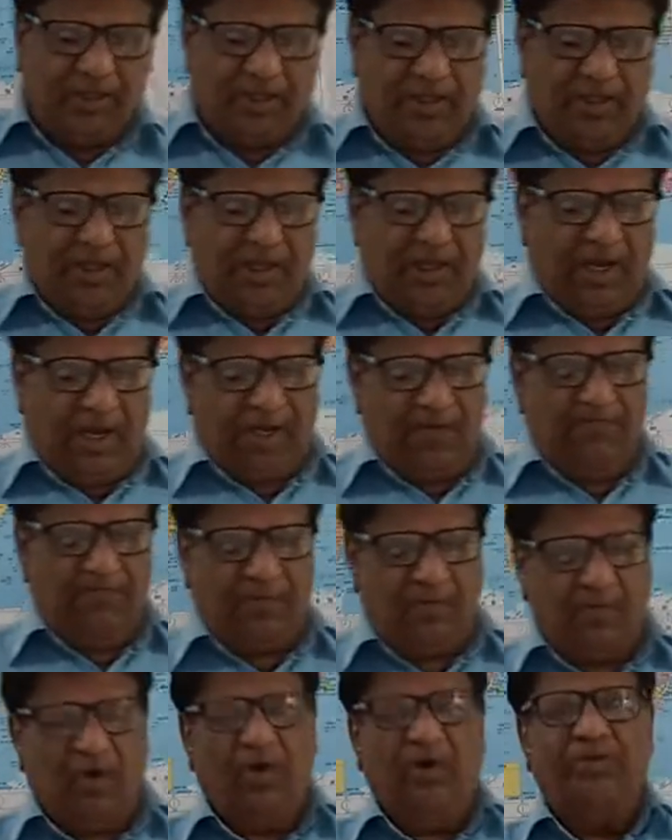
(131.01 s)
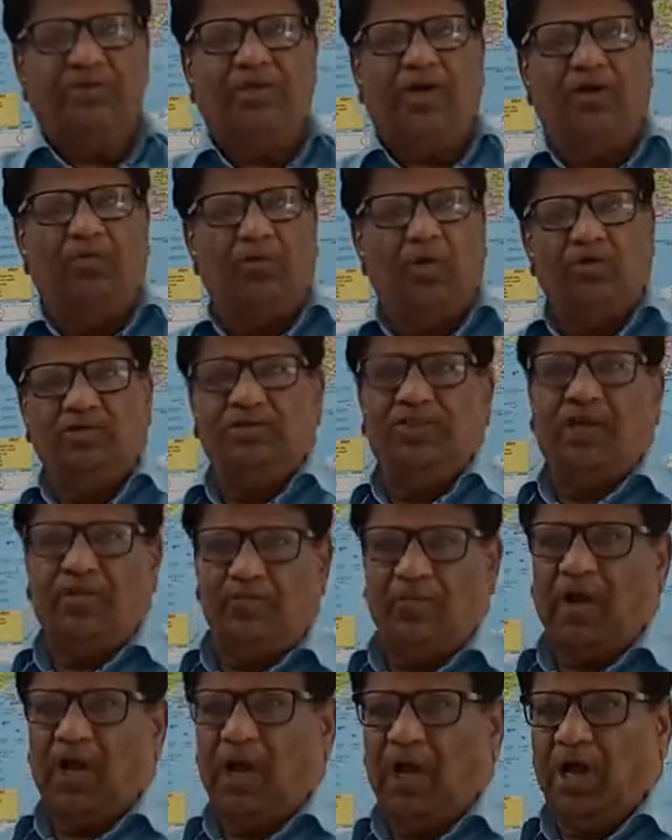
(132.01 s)
and promote among them
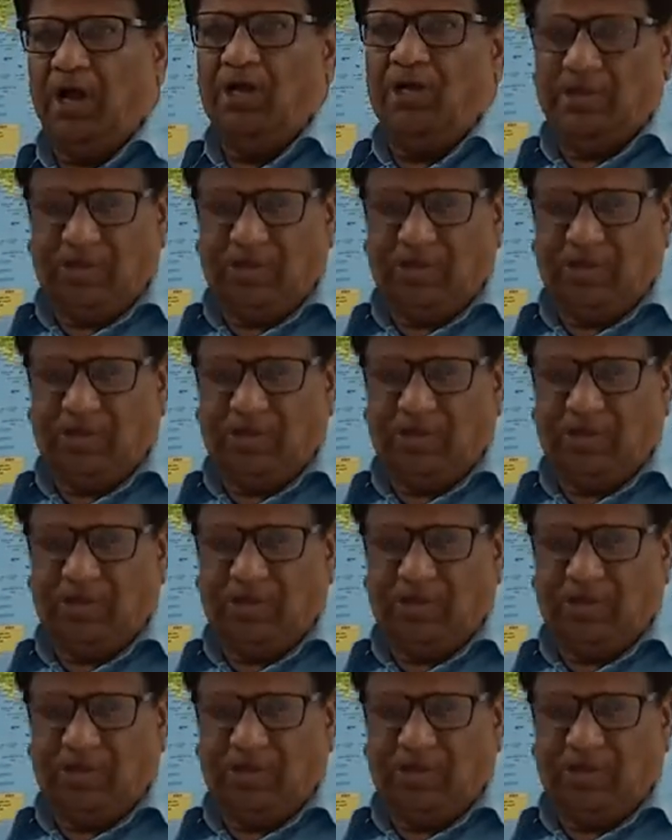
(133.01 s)
all